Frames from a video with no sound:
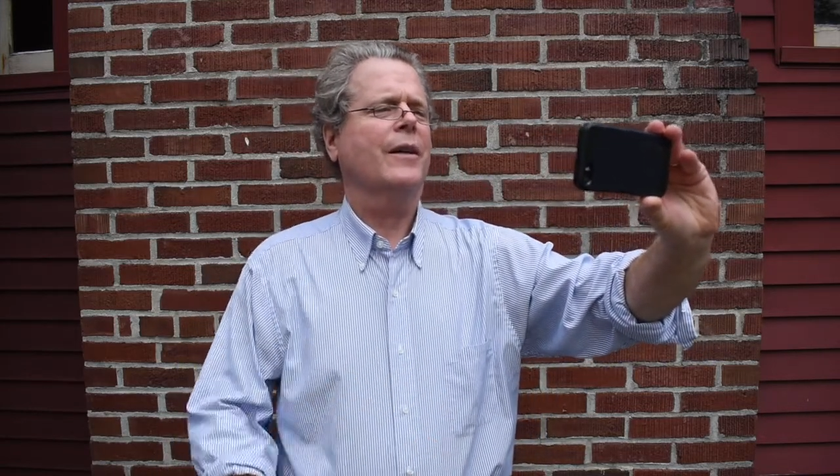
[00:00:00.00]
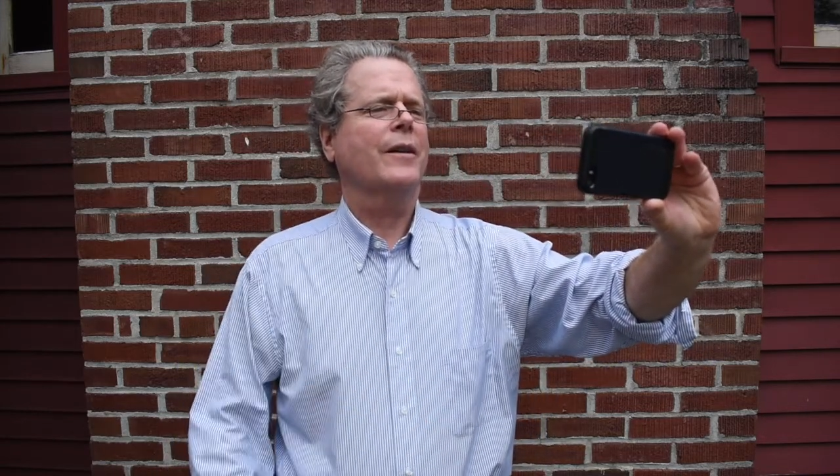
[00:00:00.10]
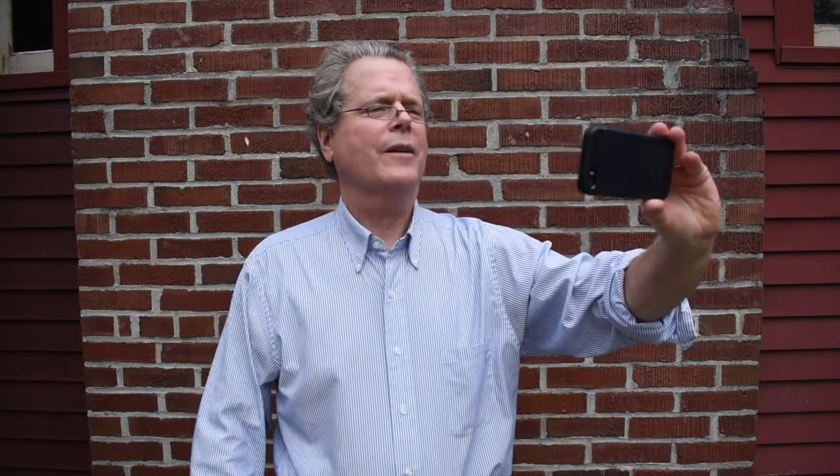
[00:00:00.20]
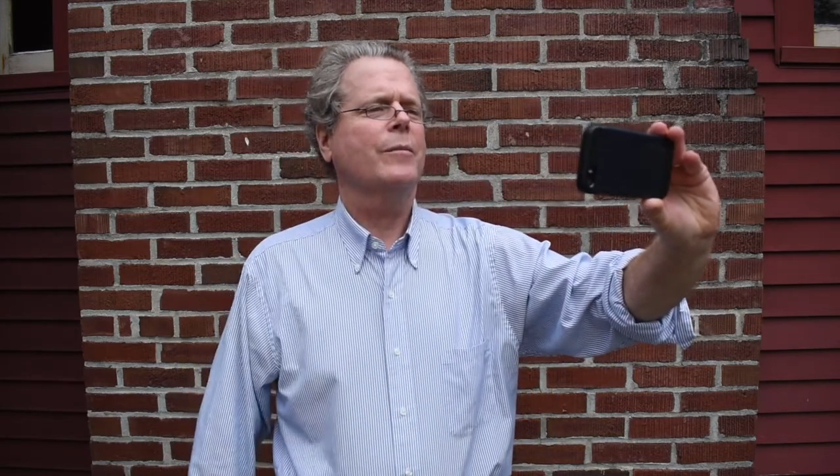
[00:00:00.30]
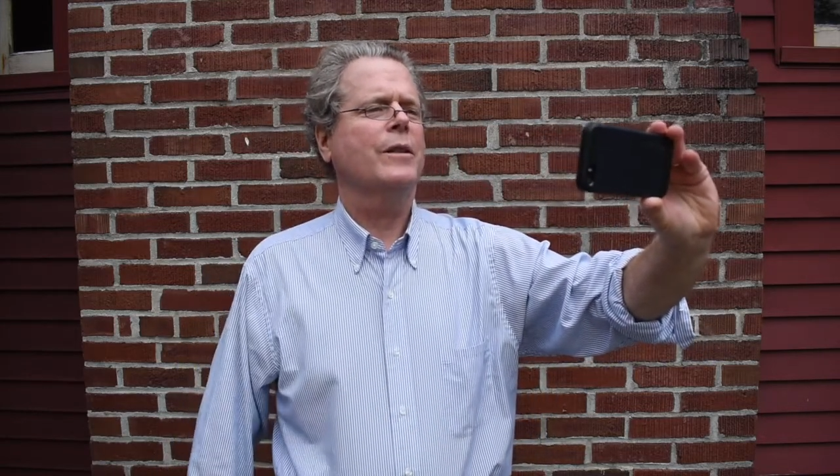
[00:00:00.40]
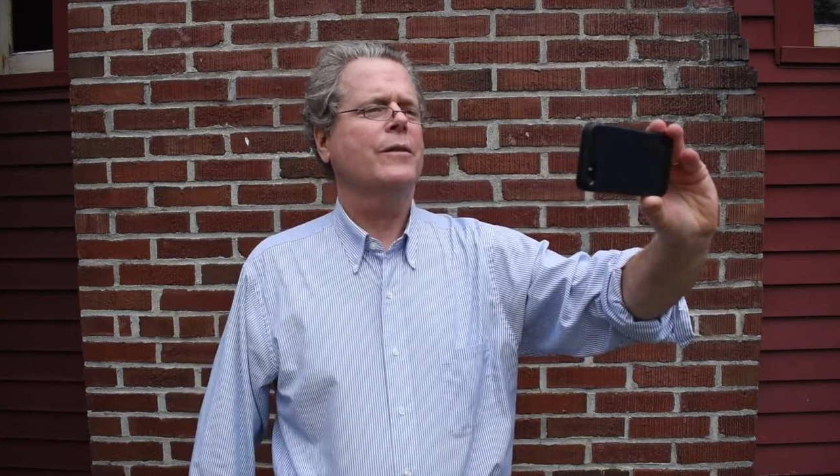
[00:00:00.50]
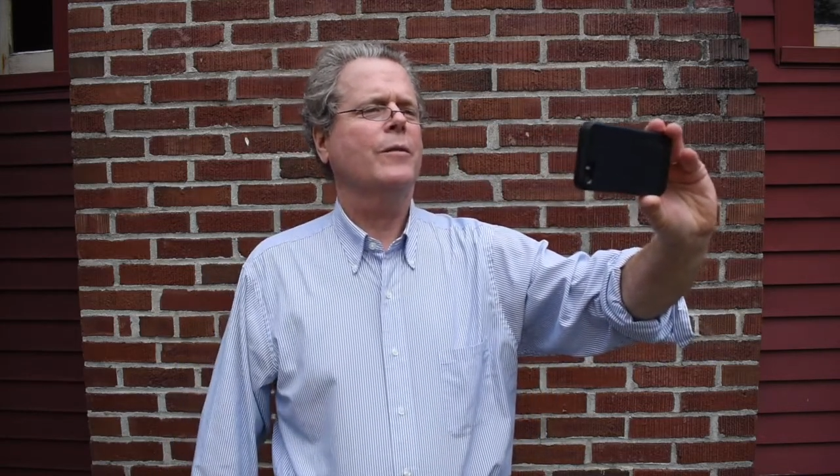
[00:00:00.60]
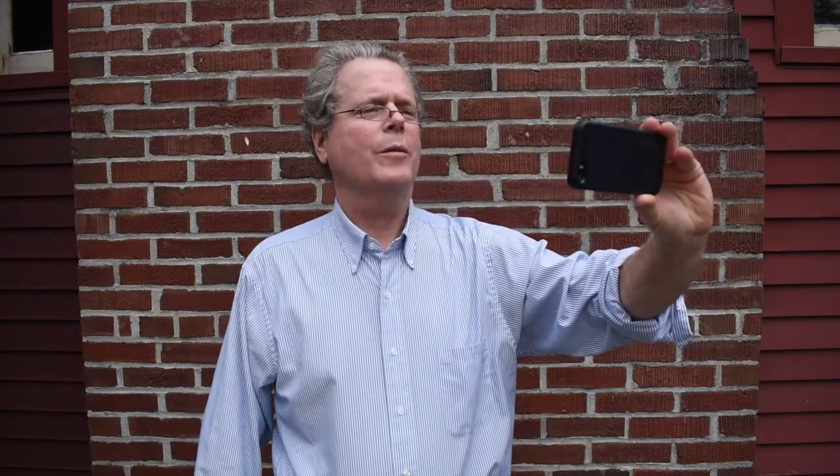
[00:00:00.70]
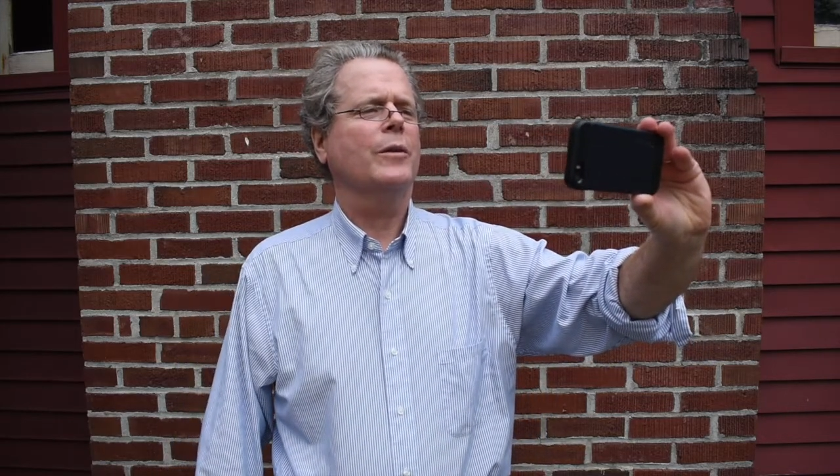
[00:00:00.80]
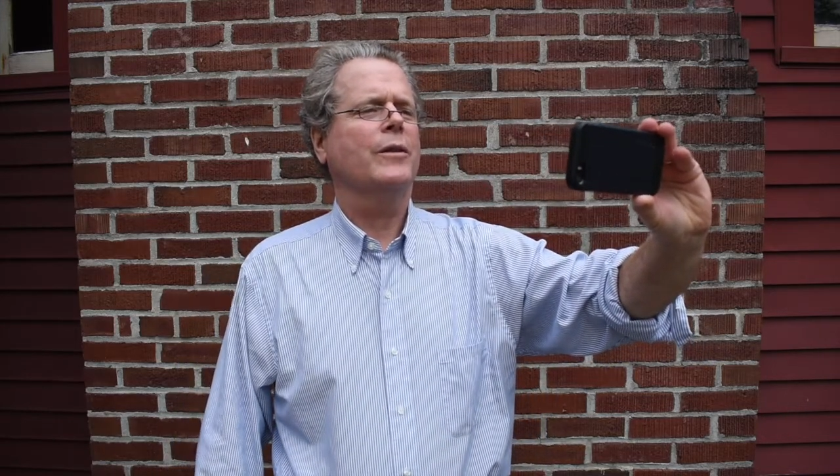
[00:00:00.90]
not going to be
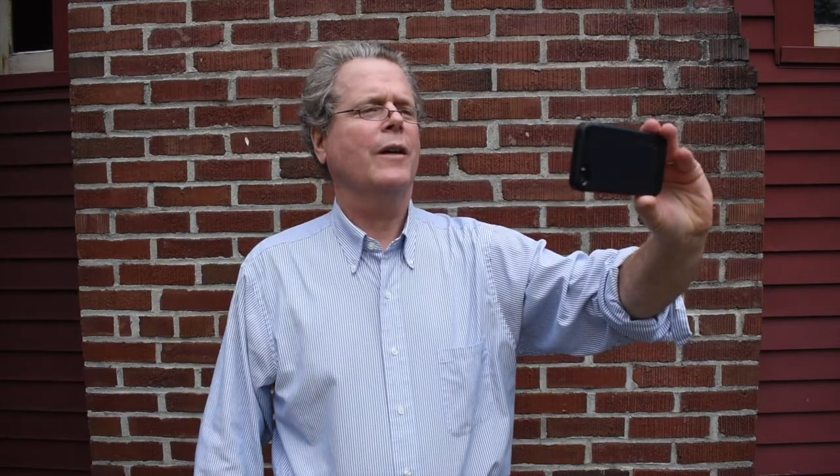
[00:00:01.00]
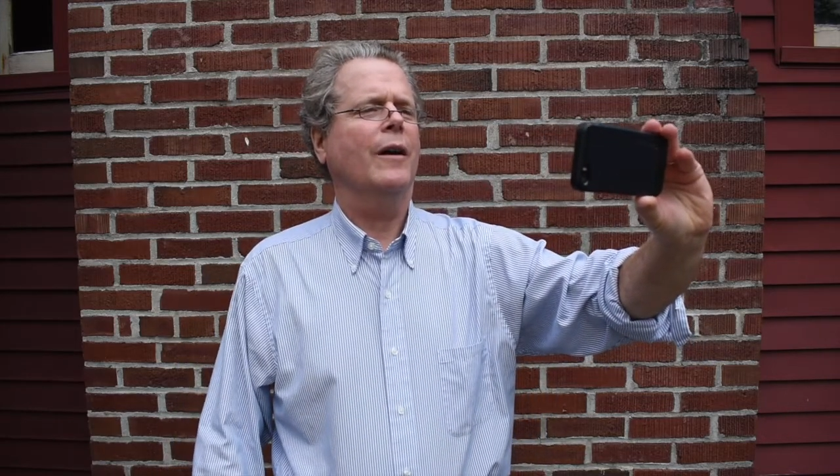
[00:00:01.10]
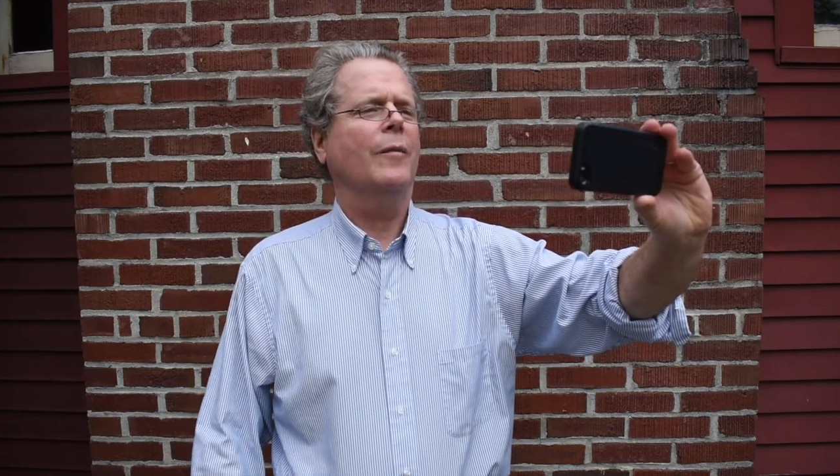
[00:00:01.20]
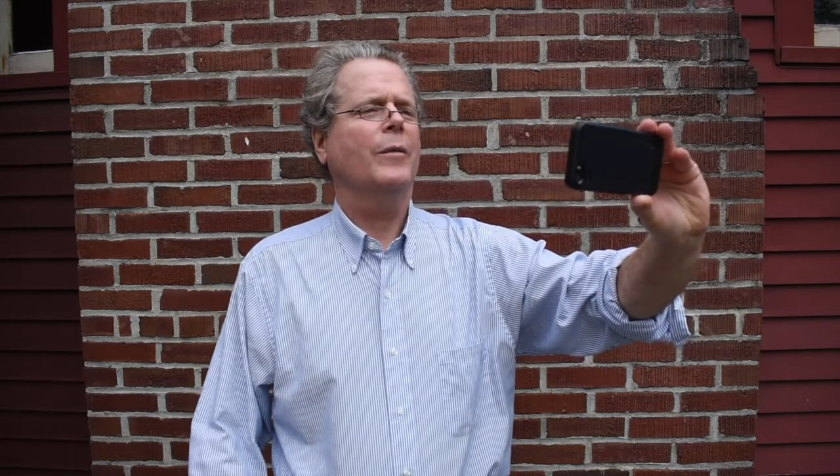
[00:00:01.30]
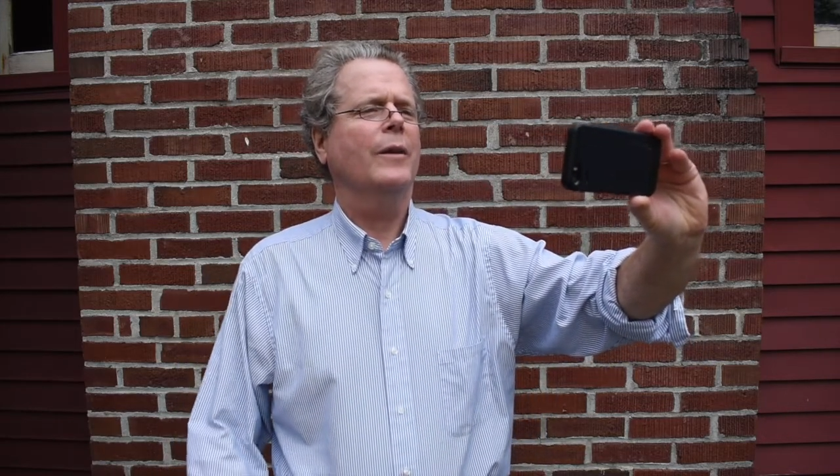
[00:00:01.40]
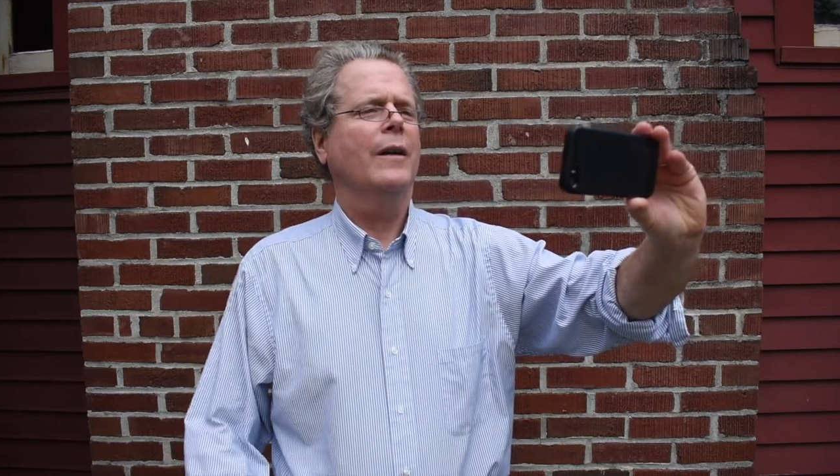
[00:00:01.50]
super sharp.